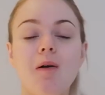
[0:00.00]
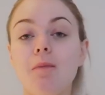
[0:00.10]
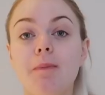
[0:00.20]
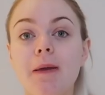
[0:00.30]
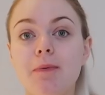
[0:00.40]

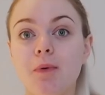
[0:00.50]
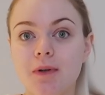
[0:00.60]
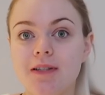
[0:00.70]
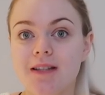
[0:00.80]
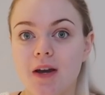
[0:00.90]
But people
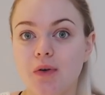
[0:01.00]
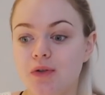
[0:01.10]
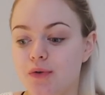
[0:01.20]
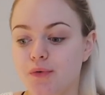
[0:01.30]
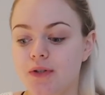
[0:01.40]
were still
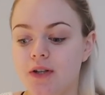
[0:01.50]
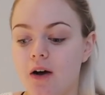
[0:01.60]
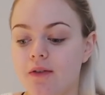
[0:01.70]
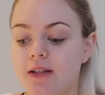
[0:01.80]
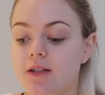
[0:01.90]
just
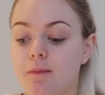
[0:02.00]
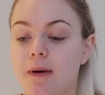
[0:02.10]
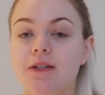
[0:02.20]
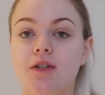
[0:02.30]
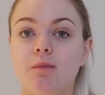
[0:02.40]
reserving their
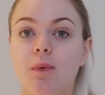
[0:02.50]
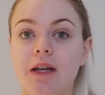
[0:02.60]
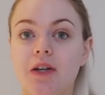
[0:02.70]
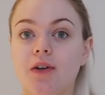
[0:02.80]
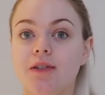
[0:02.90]
sunbeds, so
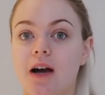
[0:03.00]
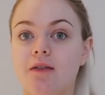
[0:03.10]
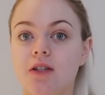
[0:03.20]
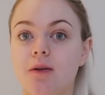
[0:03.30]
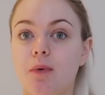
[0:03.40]
we go
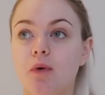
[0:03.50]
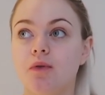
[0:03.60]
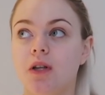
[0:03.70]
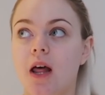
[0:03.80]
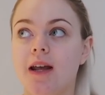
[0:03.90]
down to the
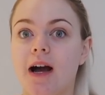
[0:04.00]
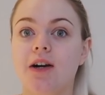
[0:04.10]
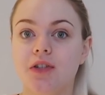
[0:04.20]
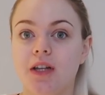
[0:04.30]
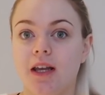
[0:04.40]
pool to like
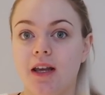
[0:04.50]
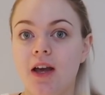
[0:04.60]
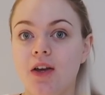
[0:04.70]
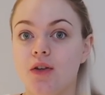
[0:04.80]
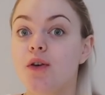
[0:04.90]
actually
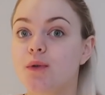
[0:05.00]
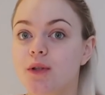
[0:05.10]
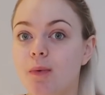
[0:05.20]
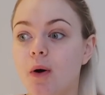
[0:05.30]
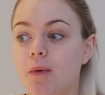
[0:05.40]
use
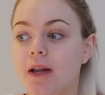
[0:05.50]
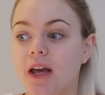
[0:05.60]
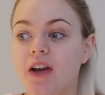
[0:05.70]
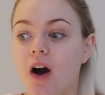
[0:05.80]
the pool at like